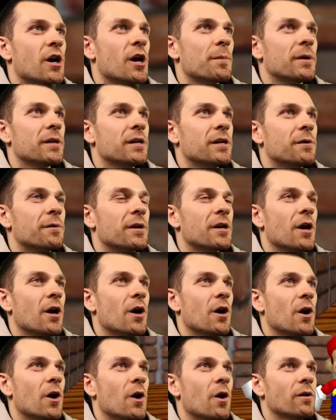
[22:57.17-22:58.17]
but here we
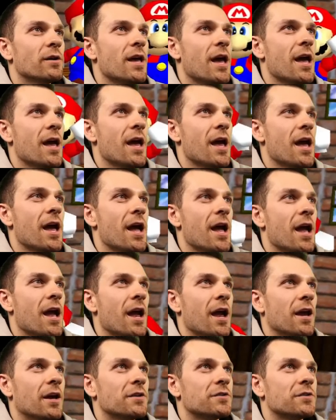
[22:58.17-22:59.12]
go. Yay!